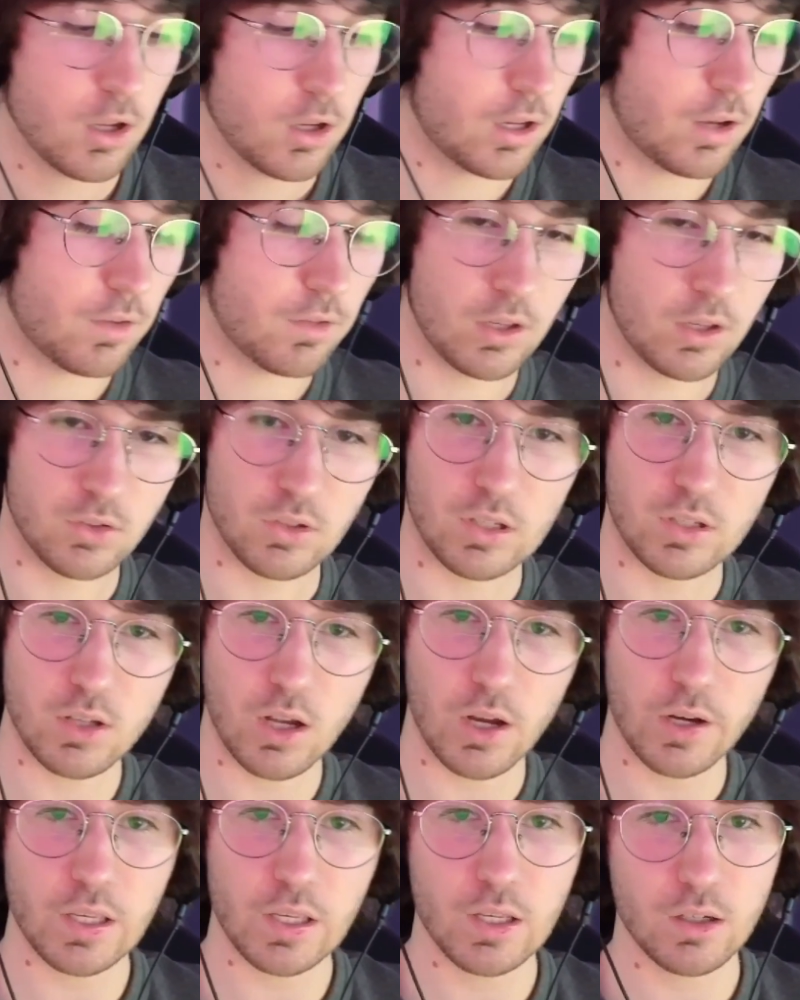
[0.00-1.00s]
You have things like
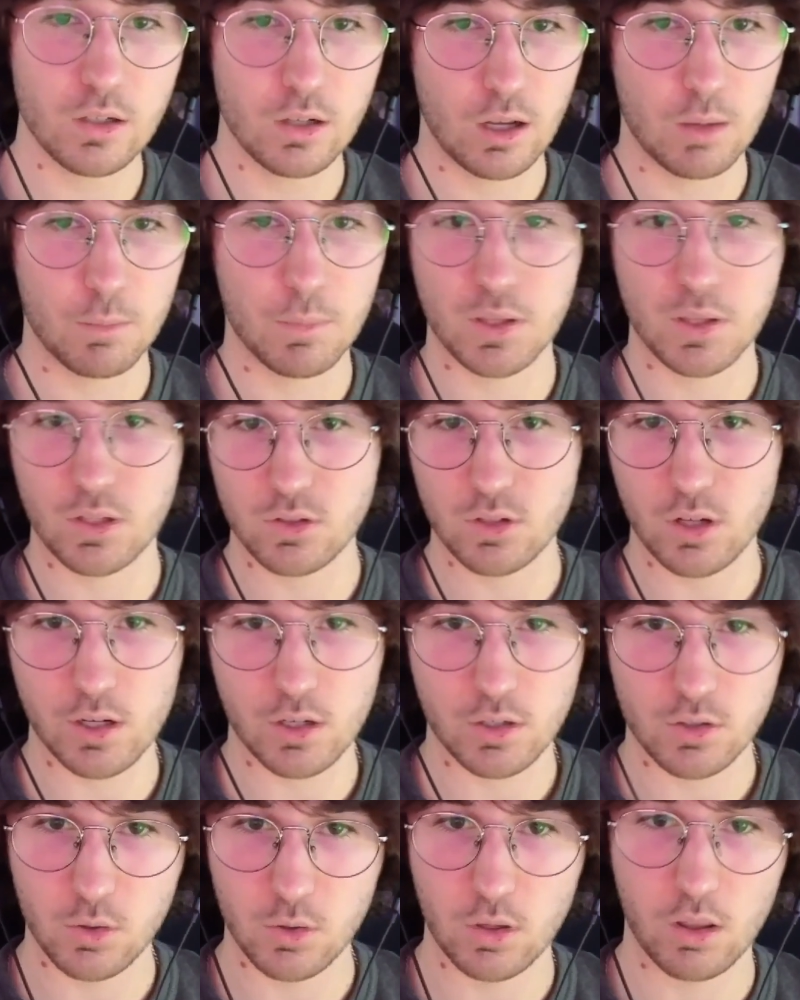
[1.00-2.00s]
Socket. I think Socket
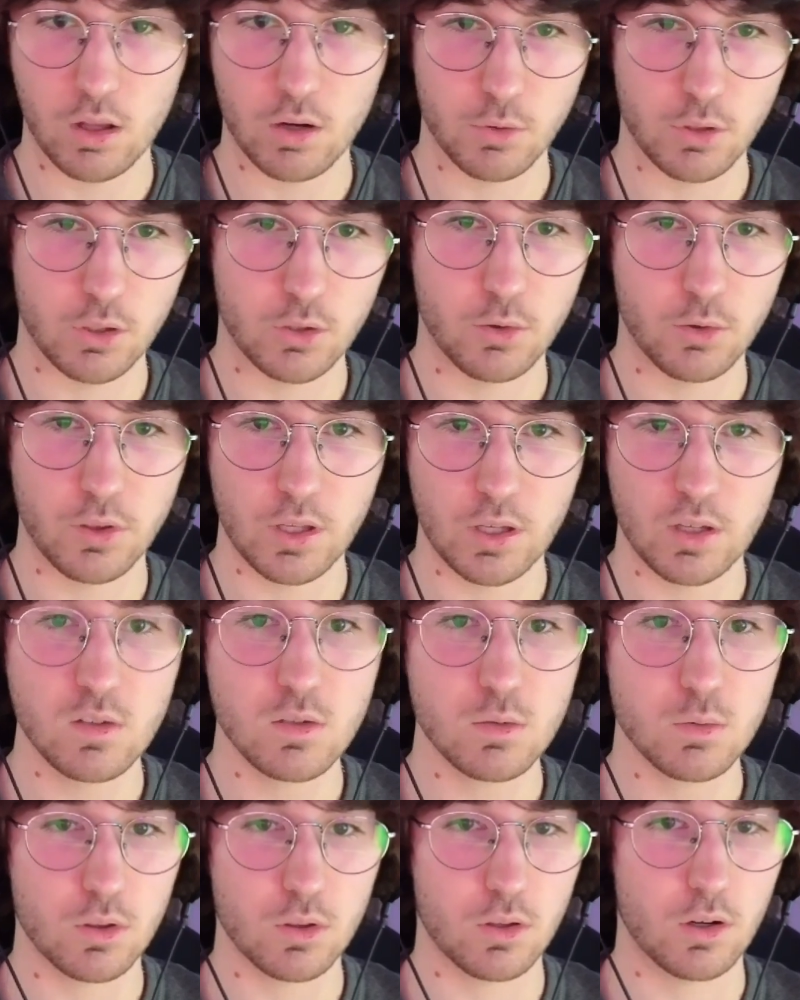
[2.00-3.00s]
is doing a lot of really cool
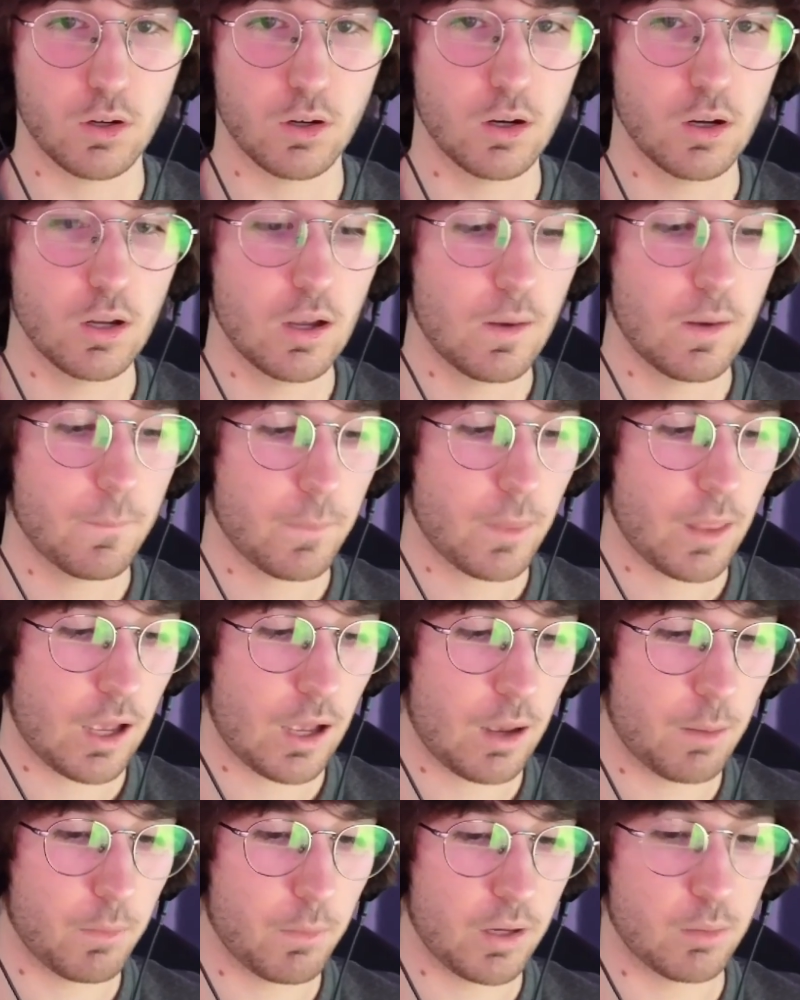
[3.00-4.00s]
things with their
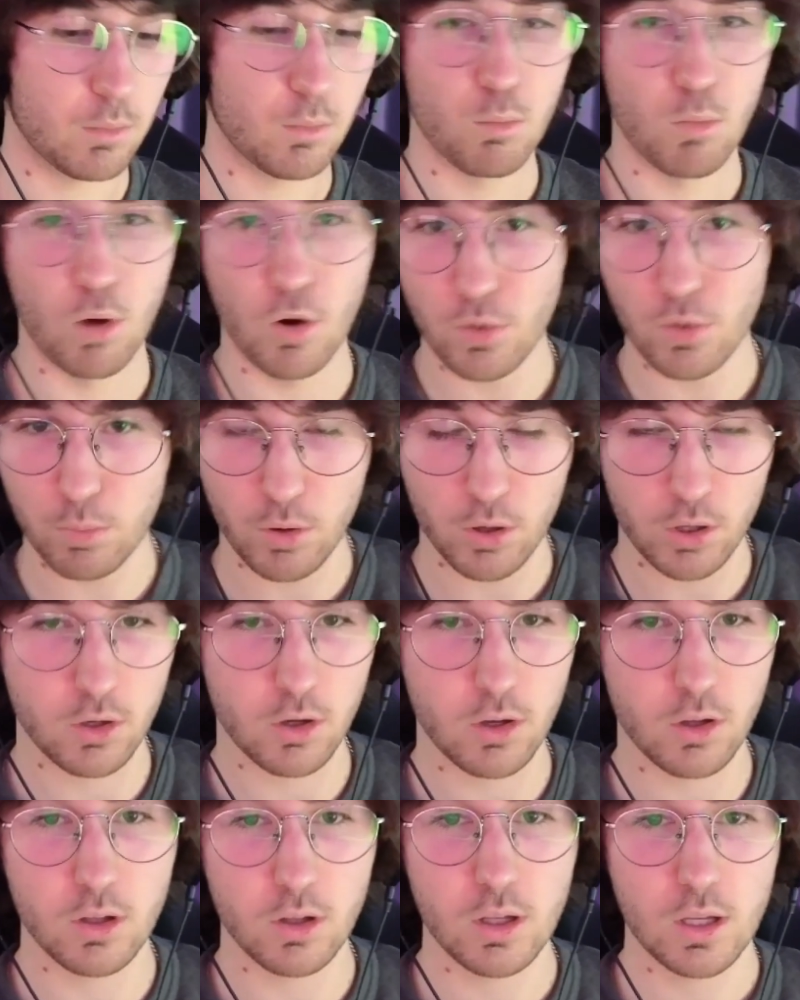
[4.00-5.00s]
like MoFo
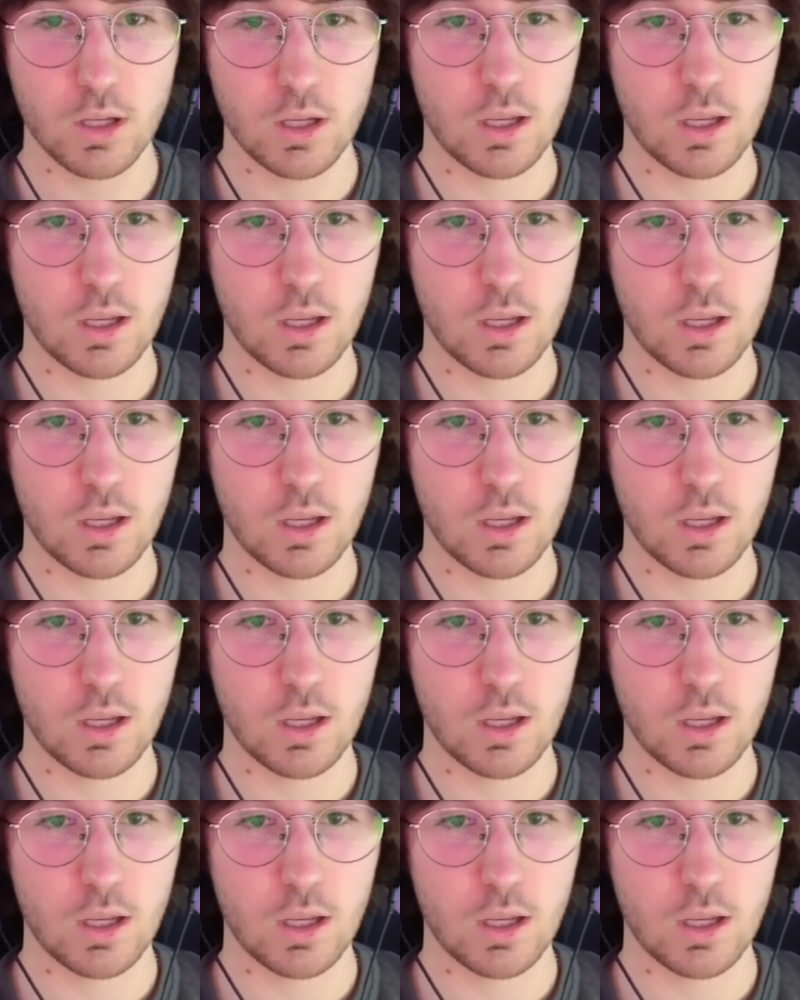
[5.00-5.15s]
protocol,